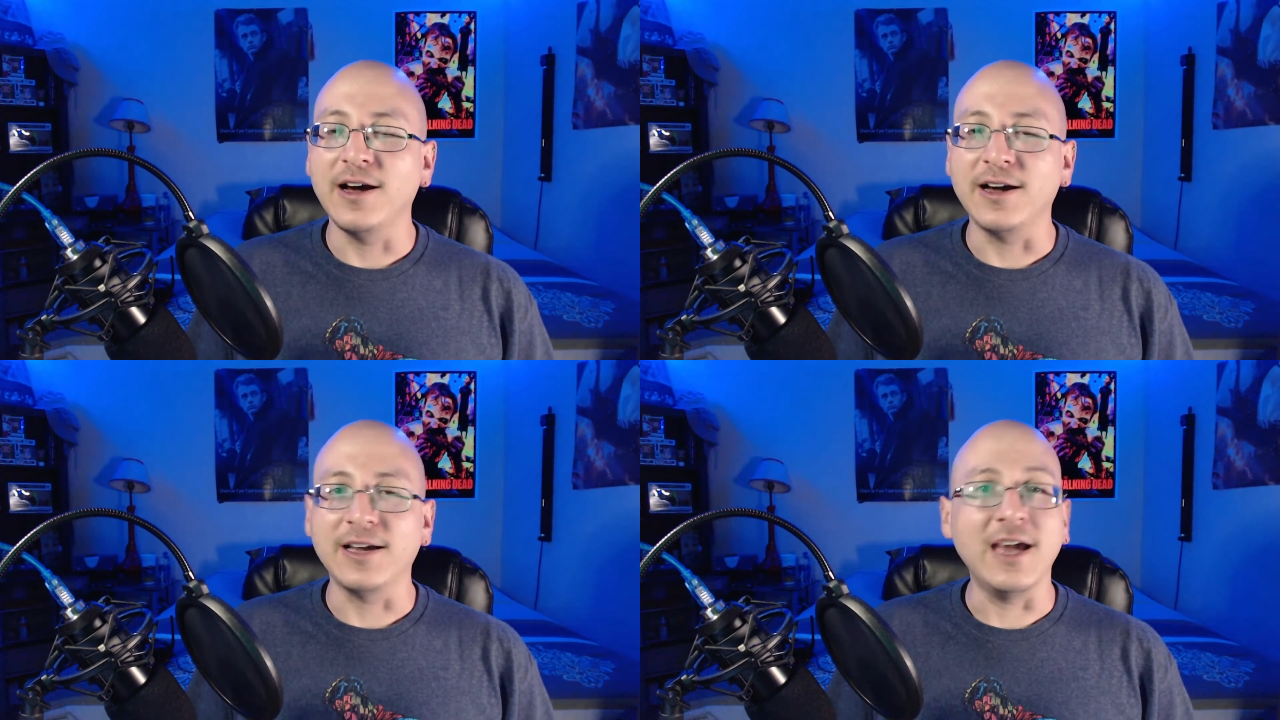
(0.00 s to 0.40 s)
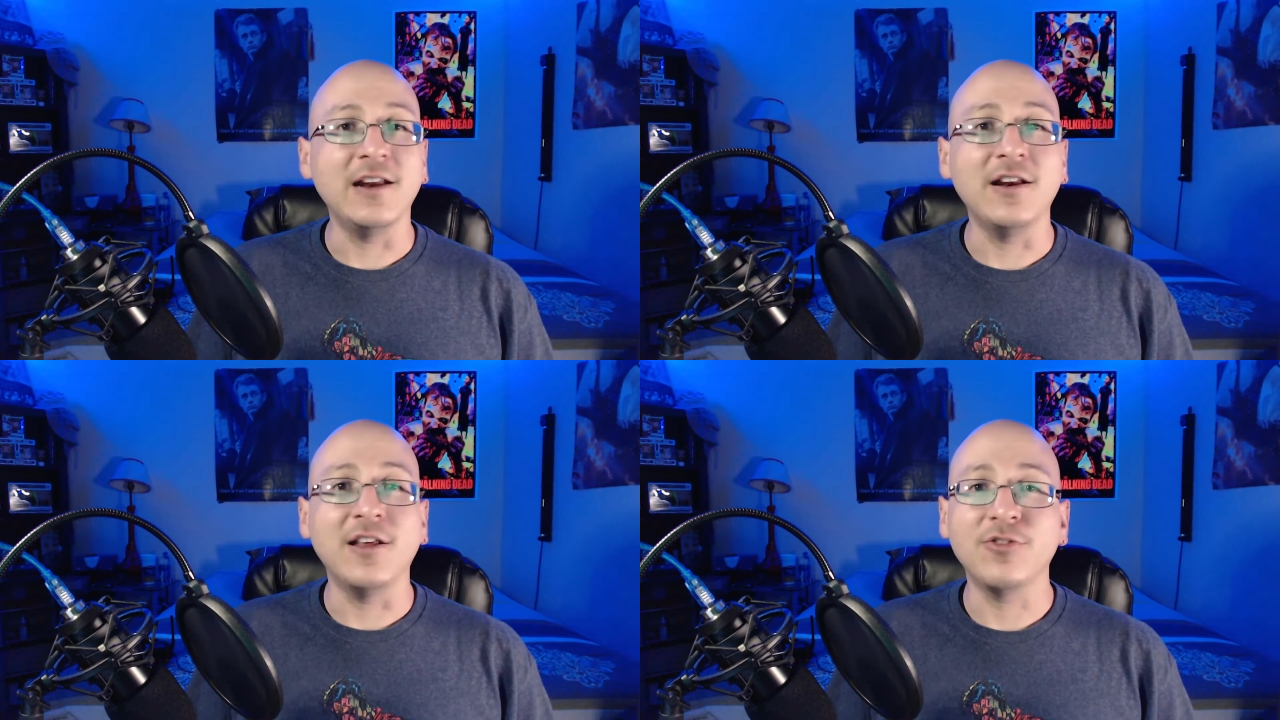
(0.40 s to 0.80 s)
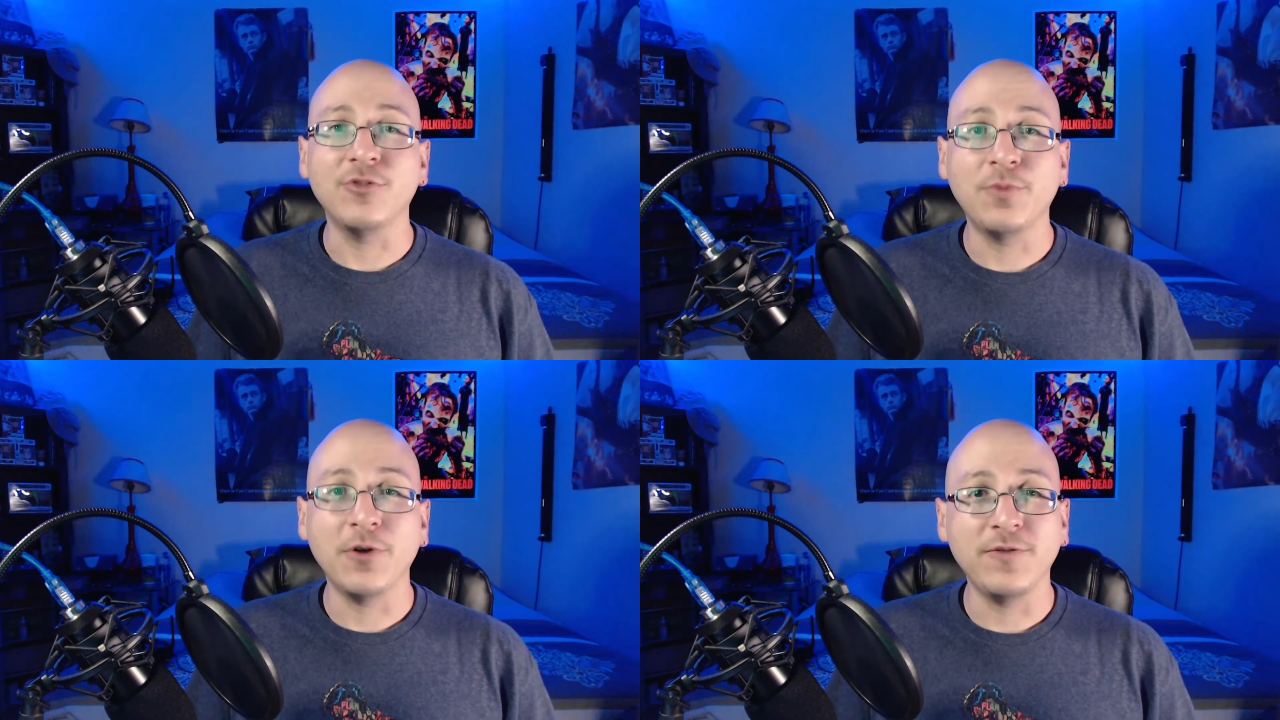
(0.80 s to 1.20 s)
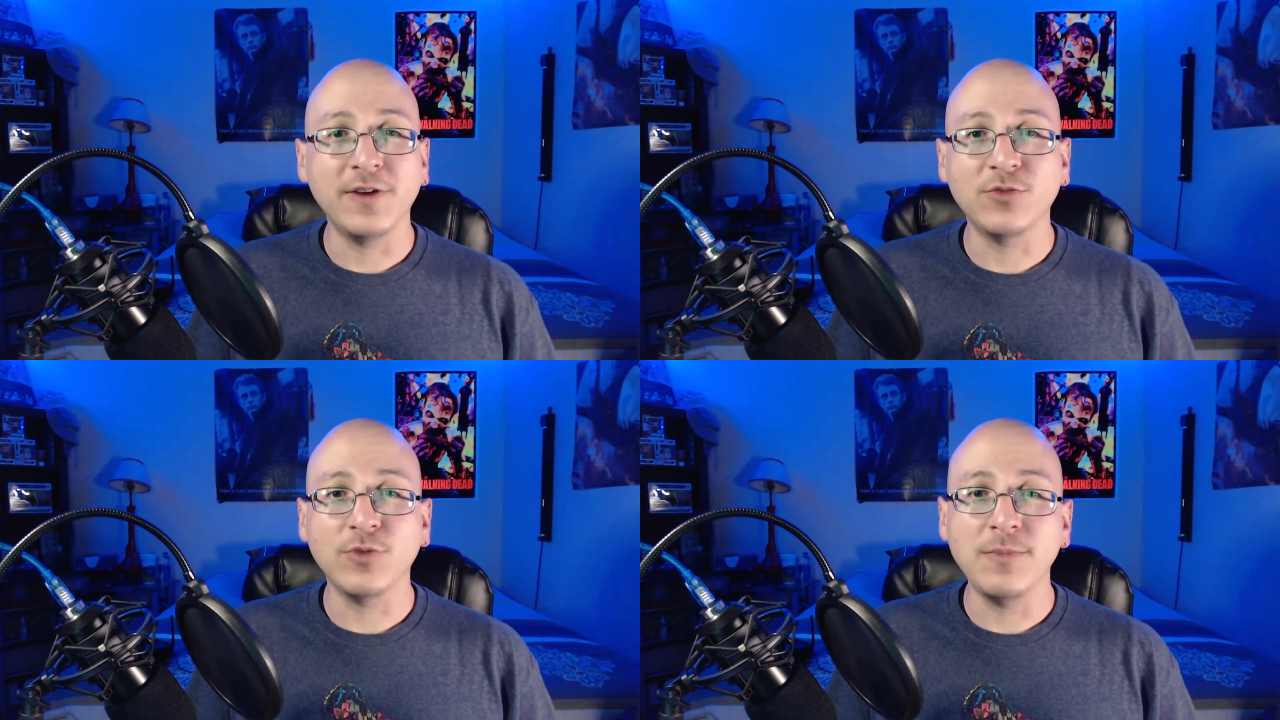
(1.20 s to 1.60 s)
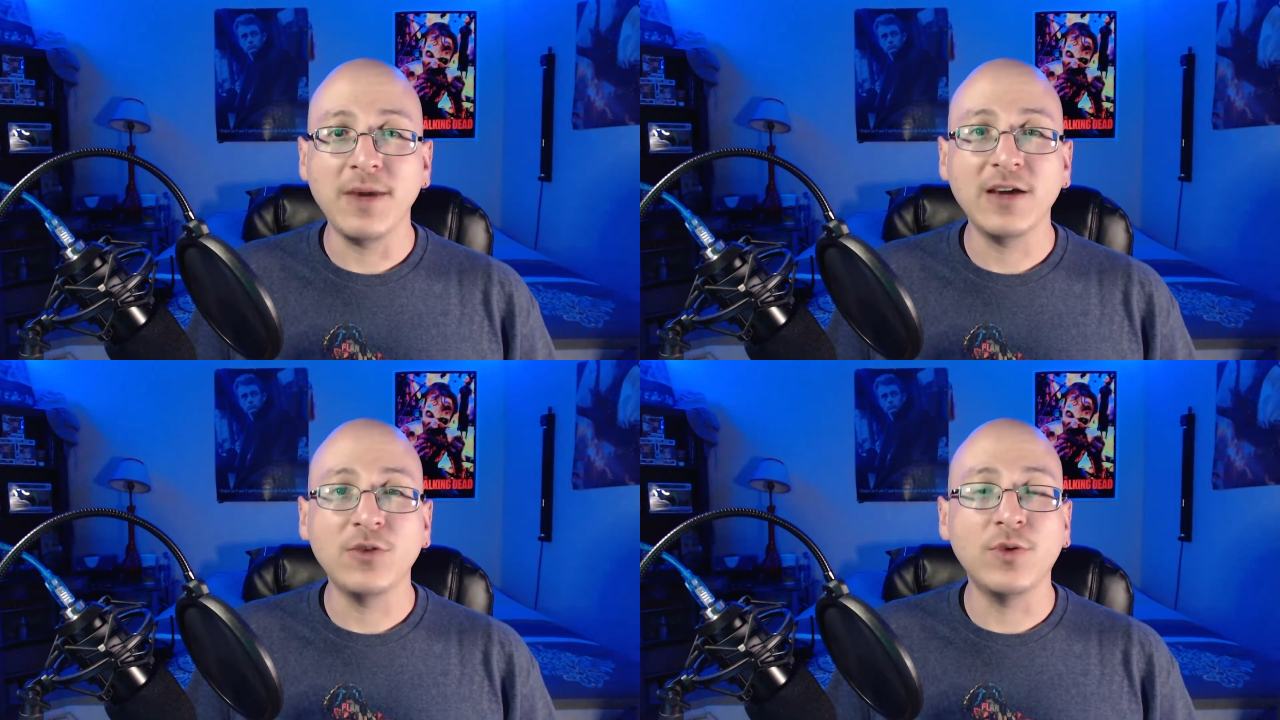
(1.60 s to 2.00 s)
Again, another perfect
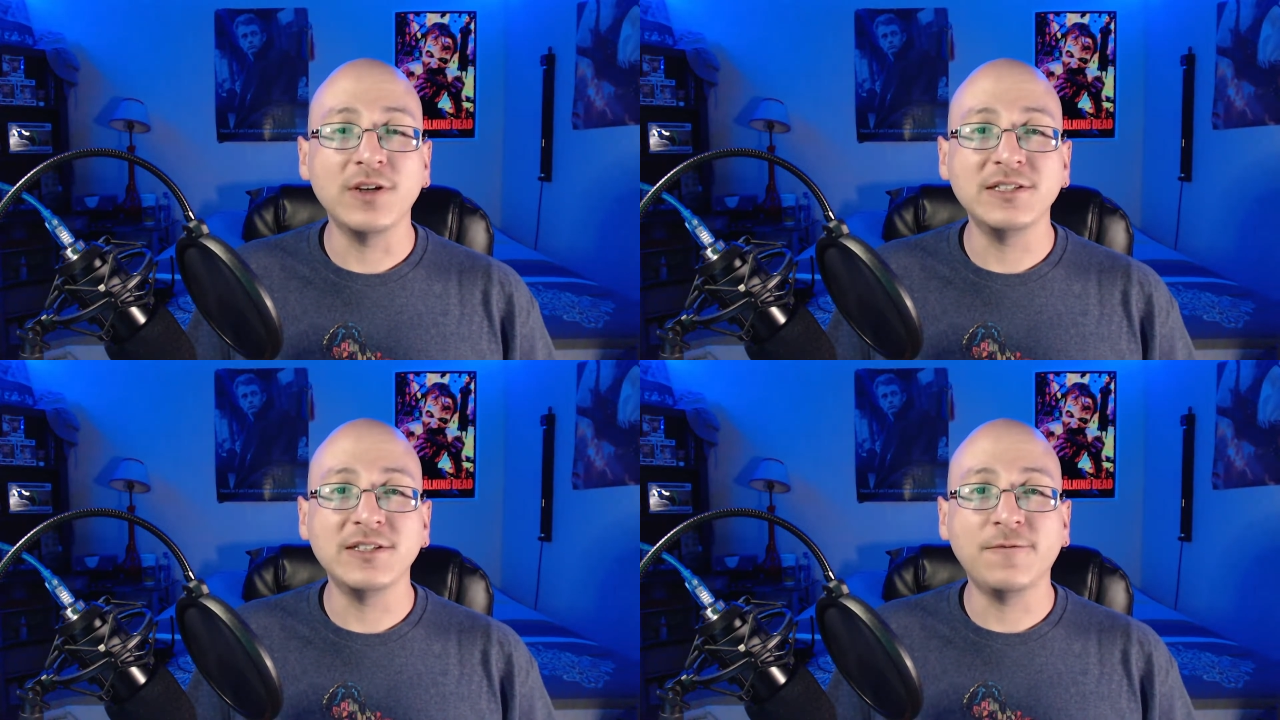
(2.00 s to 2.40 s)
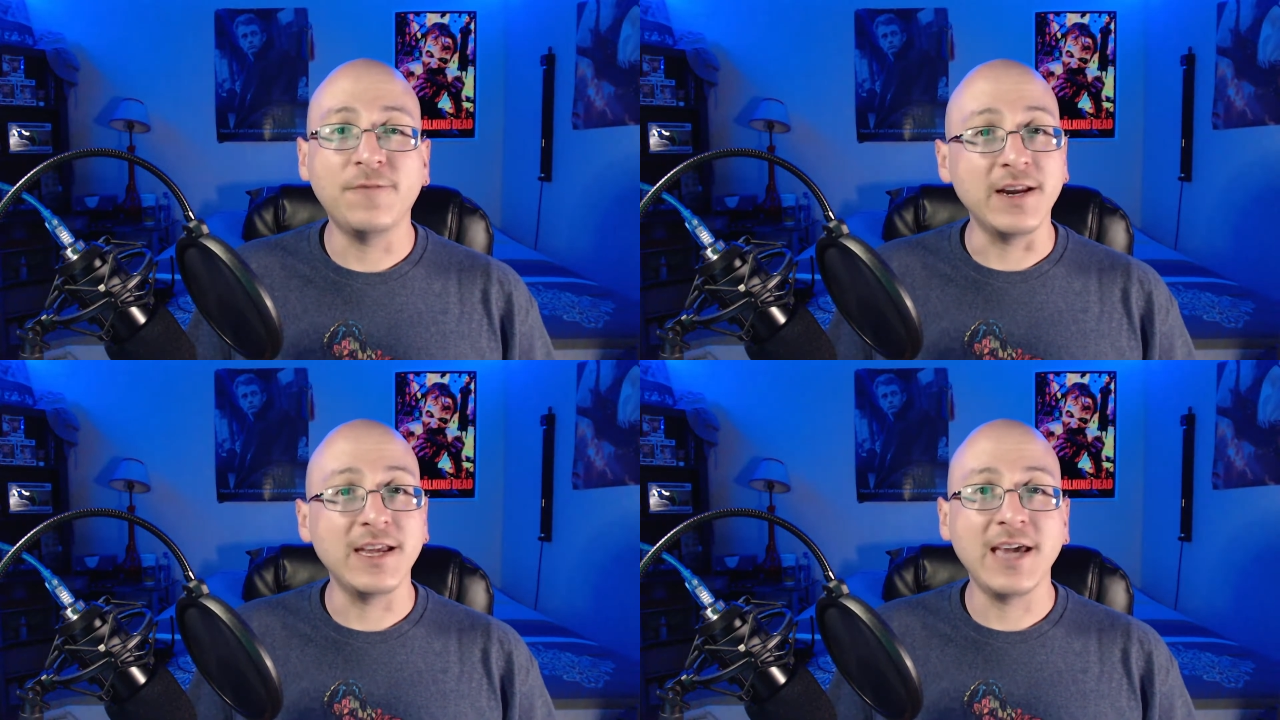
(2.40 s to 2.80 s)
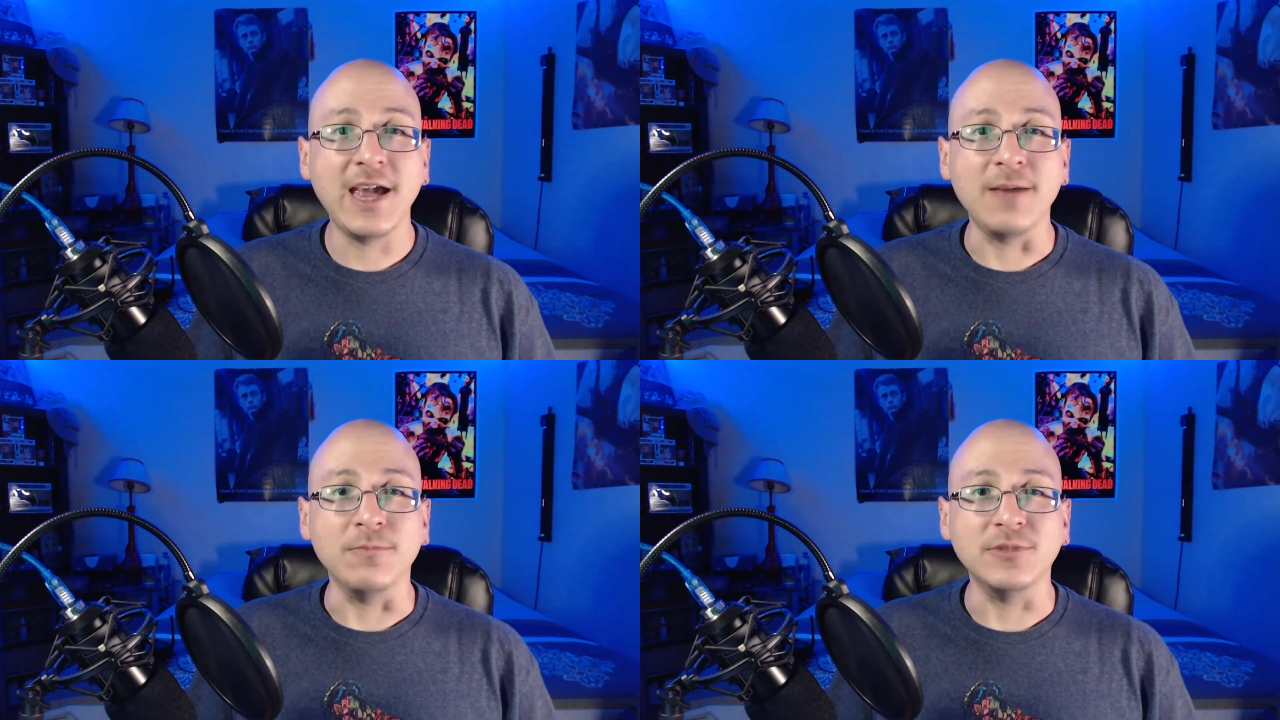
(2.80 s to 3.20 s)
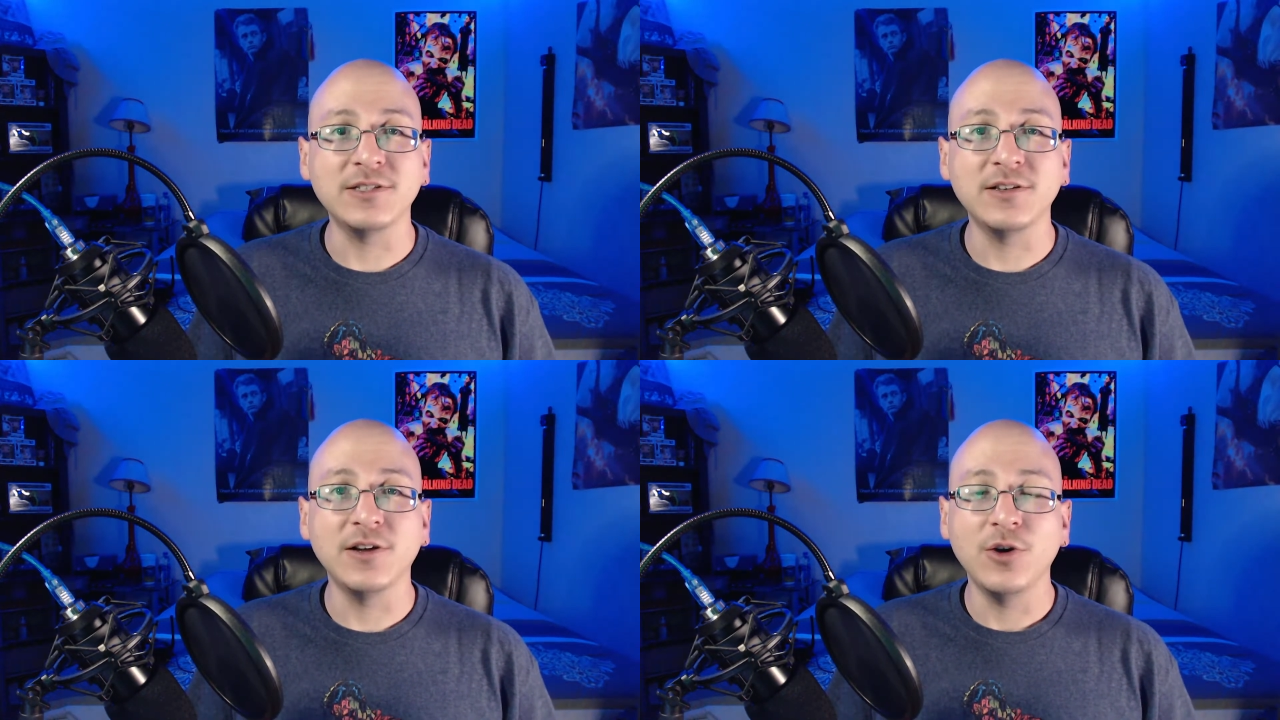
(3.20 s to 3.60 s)
remake was Funny Games,